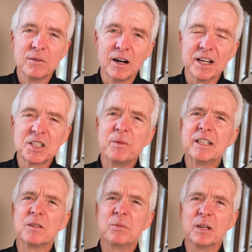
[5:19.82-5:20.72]
I
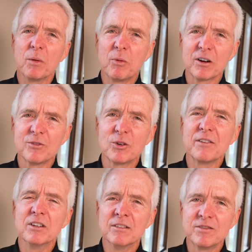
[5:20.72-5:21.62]
speak to people. Part of what
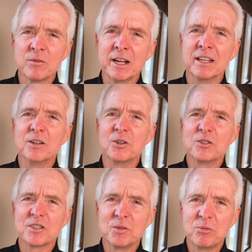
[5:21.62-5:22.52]
I've done for many years
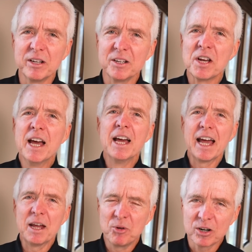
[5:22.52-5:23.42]
is to preach.
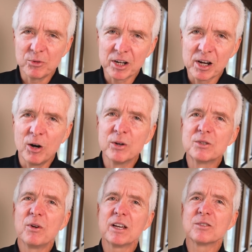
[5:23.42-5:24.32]
And part of what I
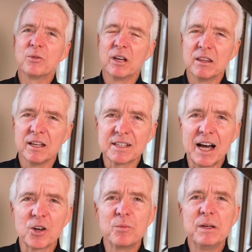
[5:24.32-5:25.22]
always wrestle with is,
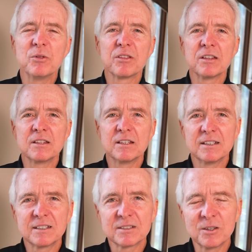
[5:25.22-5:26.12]
how do people think that
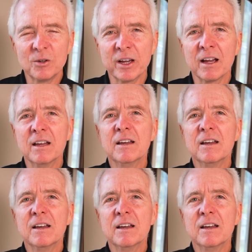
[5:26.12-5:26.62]
this is going?